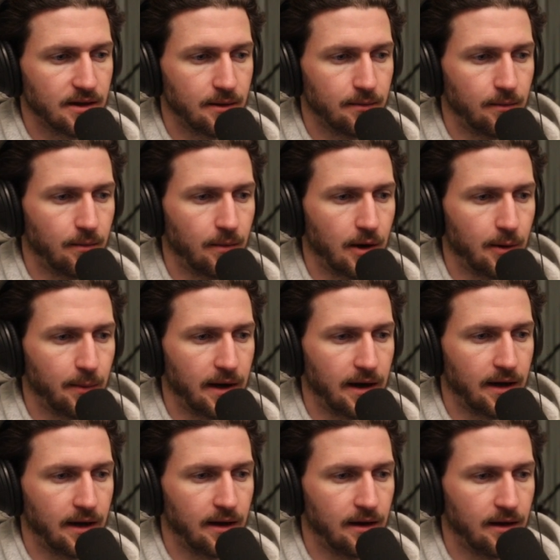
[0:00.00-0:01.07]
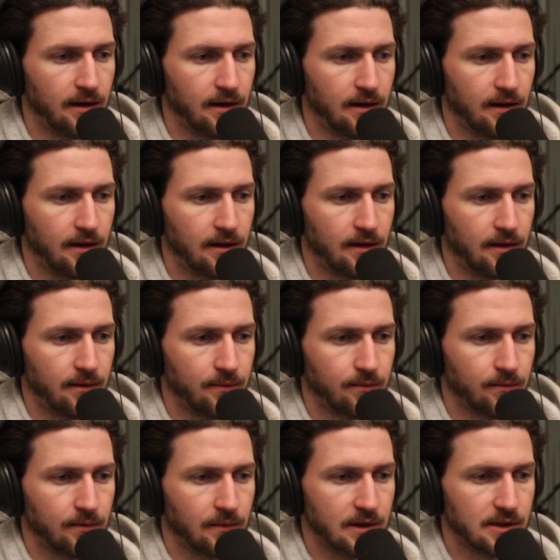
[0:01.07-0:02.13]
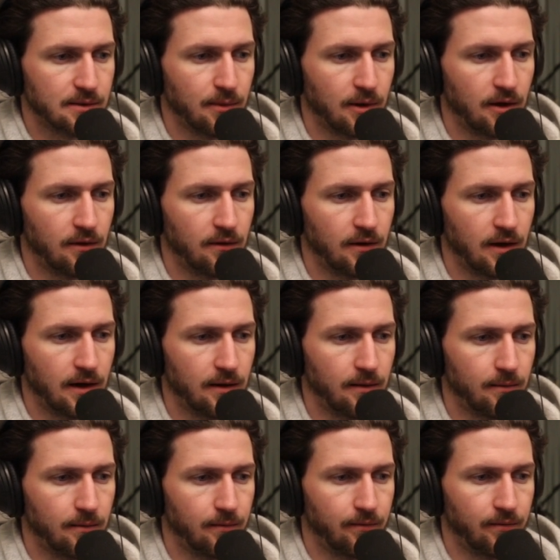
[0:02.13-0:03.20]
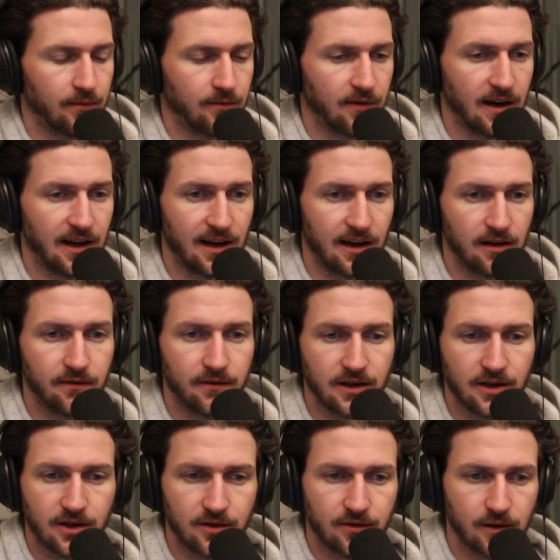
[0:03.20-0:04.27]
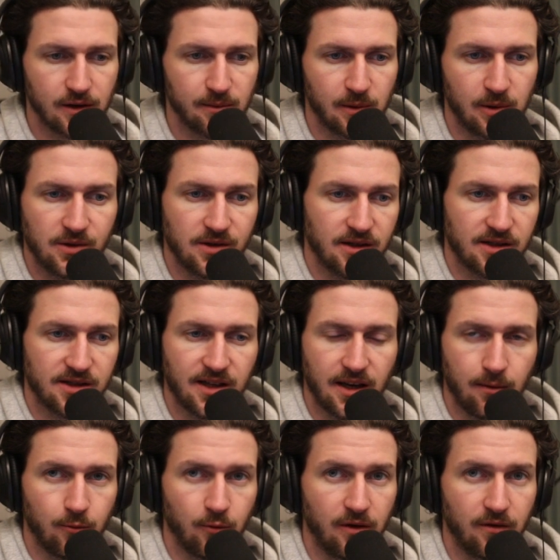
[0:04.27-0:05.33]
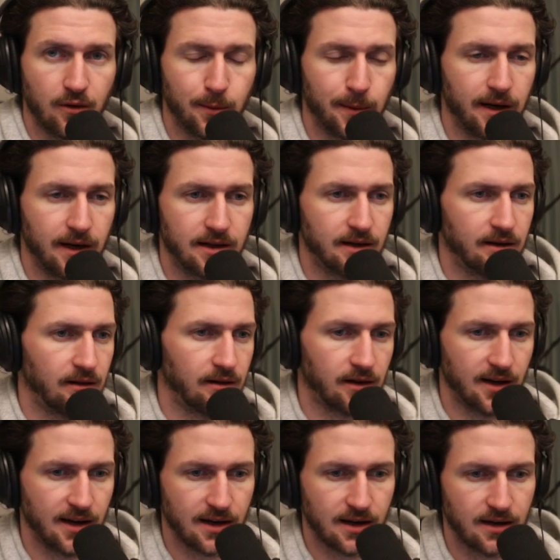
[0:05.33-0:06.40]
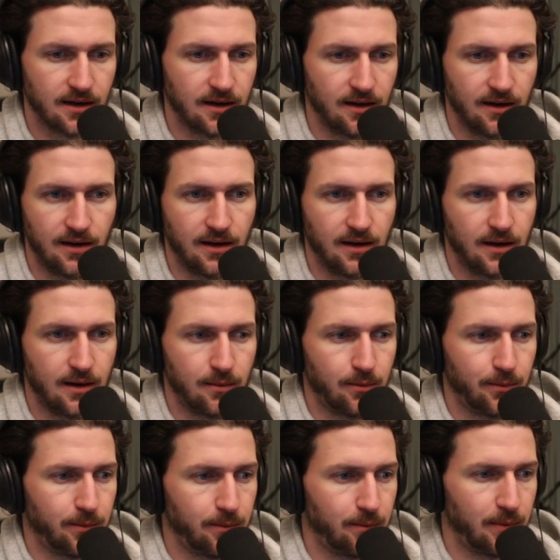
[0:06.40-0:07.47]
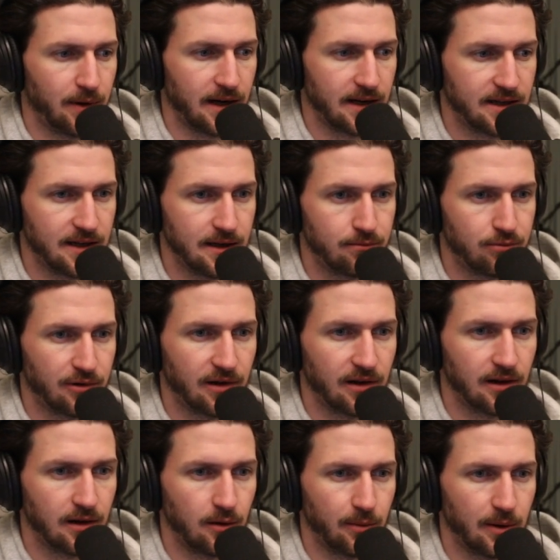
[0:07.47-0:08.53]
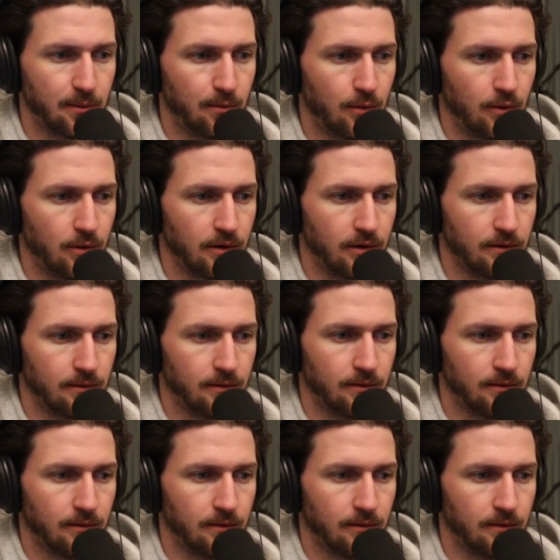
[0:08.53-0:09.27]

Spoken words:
I'm on my small Valhalla vintage verb. I'm using the same reverb that I did on the kick, but I did put a little bit more.